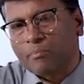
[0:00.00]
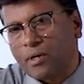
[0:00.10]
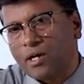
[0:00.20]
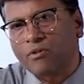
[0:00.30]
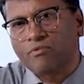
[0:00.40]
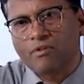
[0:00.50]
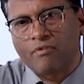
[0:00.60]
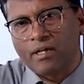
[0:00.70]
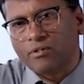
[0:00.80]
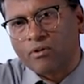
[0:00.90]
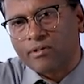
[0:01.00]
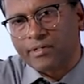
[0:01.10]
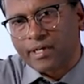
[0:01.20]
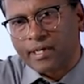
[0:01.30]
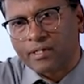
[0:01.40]
part of the valid
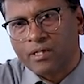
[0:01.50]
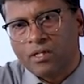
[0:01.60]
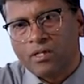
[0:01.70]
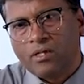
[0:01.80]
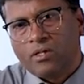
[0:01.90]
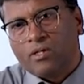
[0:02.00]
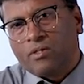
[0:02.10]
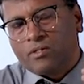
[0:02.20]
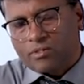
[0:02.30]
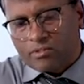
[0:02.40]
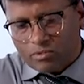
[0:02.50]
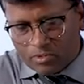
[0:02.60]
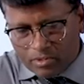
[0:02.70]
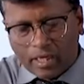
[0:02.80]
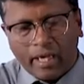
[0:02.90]
contract,
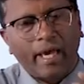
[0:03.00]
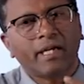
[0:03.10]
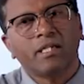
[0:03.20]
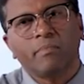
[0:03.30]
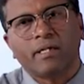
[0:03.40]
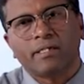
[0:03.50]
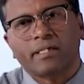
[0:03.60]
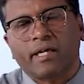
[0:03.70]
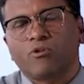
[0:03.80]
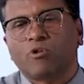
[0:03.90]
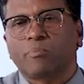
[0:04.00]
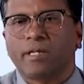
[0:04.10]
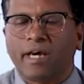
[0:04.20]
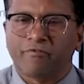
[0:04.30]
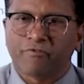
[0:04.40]
the agreement cannot
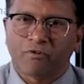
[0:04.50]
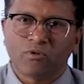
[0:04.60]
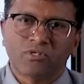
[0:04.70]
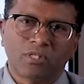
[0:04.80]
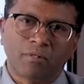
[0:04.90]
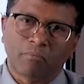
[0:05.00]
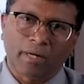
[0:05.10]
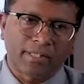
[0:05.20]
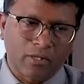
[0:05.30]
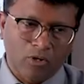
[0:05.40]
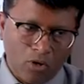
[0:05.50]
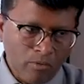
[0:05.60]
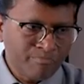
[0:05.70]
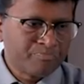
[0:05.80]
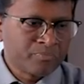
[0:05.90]
be enforced by the
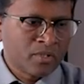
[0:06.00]
law.